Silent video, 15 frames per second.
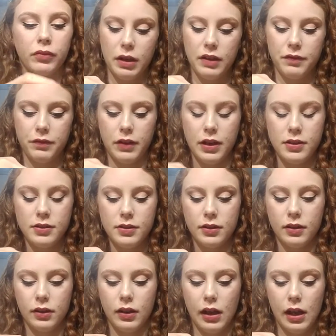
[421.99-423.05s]
My friend
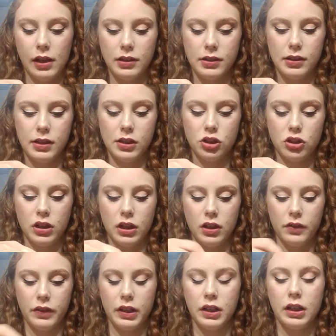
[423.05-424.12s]
has this shade
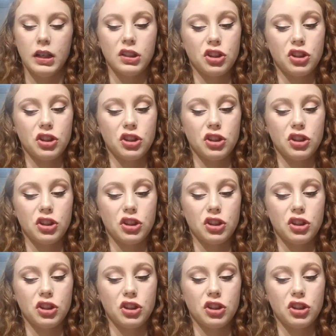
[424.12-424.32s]
already